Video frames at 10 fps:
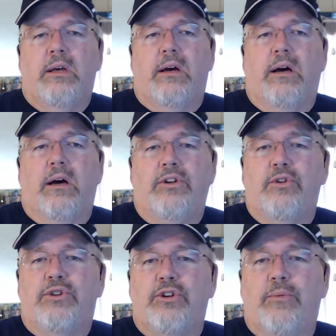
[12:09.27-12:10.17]

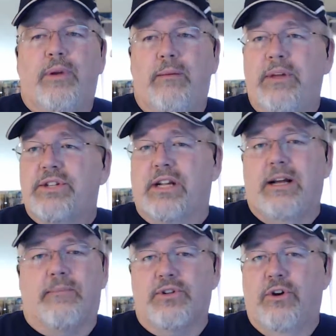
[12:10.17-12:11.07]
YouTube. And I missed a
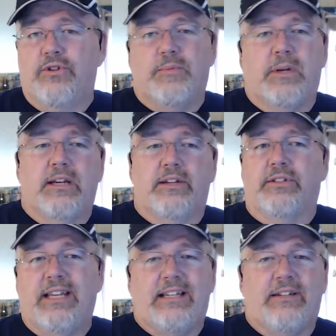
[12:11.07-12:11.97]
couple shows because of
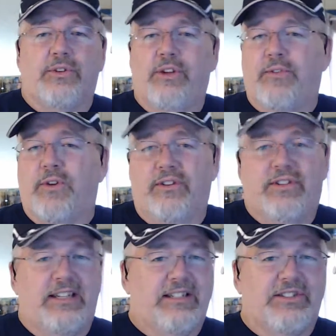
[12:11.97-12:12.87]
technical difficulties. I
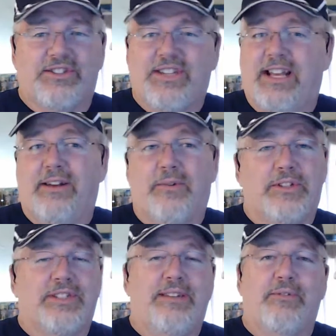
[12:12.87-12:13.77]
just decided I
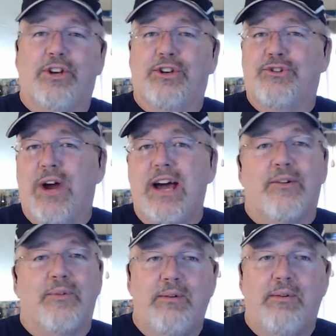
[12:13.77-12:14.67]
wasn't even going to try to
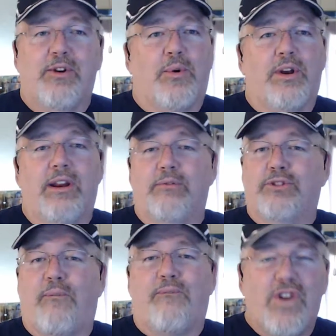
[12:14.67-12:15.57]
re-record it. I was so
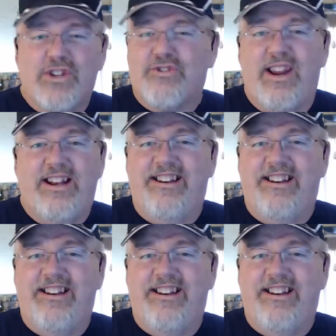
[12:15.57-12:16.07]
frustrated.